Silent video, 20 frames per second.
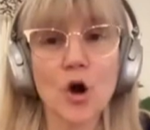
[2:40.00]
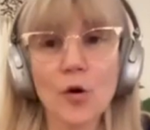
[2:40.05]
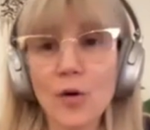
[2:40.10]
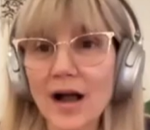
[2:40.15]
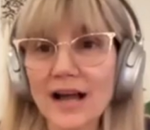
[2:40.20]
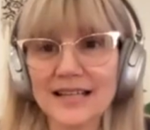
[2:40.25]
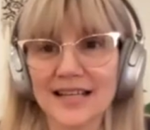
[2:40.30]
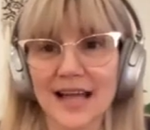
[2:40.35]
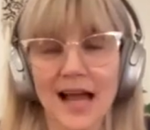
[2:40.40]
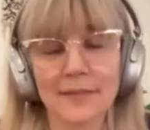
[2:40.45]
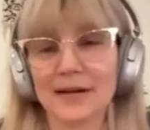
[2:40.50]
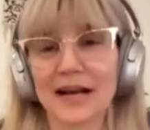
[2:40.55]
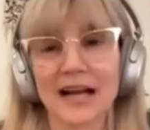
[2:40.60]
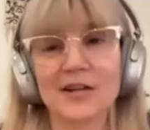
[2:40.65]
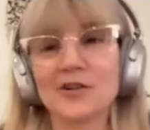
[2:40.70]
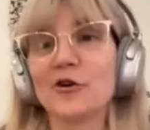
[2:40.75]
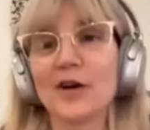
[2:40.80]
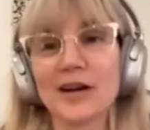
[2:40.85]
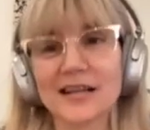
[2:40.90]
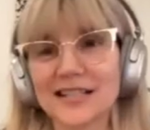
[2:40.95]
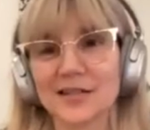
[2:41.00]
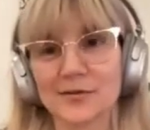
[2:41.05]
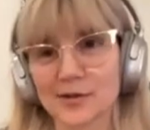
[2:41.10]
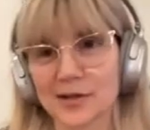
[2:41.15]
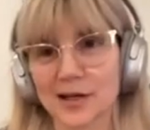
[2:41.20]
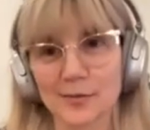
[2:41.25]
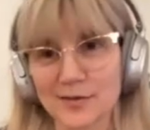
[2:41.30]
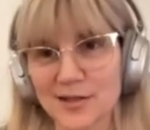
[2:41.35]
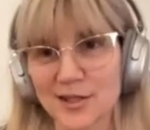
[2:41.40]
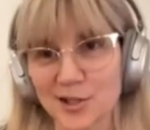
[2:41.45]
no idea. I mean, I had no idea
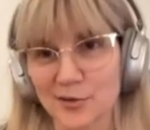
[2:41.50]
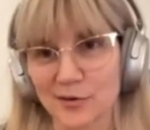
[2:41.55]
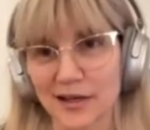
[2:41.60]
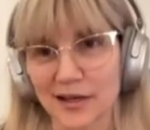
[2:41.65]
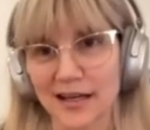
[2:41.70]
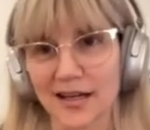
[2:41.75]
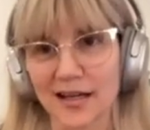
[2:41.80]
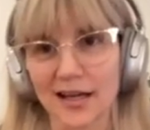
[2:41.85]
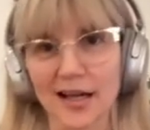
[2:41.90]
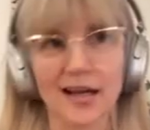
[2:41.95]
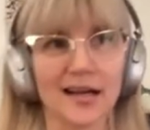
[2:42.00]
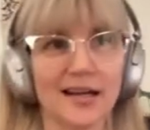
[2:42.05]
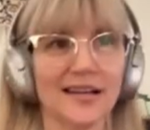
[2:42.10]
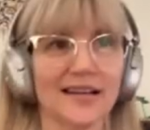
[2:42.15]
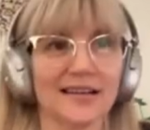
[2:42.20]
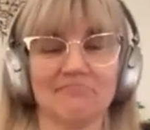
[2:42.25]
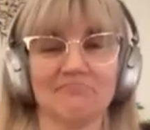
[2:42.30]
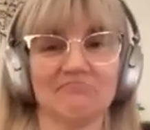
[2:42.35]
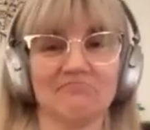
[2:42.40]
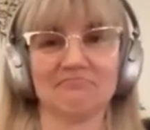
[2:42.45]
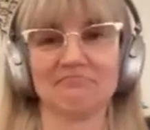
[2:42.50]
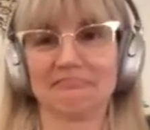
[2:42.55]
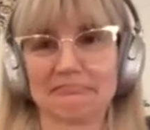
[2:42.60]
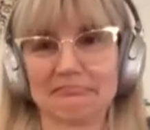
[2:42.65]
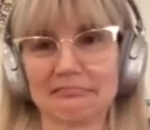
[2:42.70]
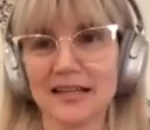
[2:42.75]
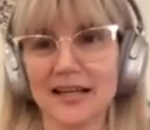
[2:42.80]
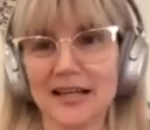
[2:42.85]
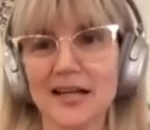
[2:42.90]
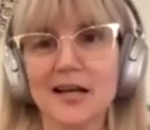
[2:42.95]
what I was doing. I,
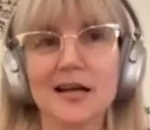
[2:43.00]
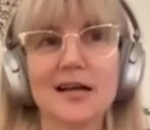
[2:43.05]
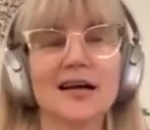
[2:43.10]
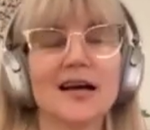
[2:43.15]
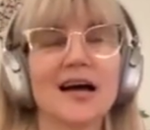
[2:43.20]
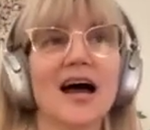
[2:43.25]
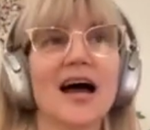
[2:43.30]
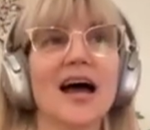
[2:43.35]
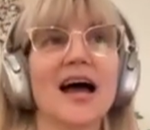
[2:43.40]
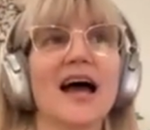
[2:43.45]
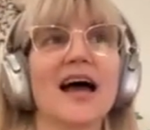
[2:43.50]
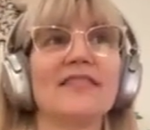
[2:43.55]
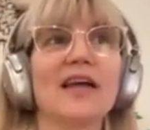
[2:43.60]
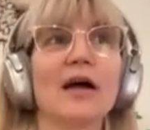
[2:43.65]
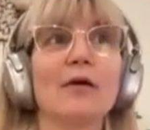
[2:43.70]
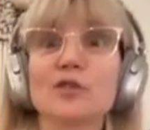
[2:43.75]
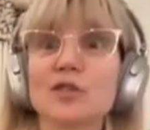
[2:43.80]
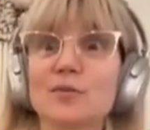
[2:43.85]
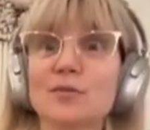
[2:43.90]
and that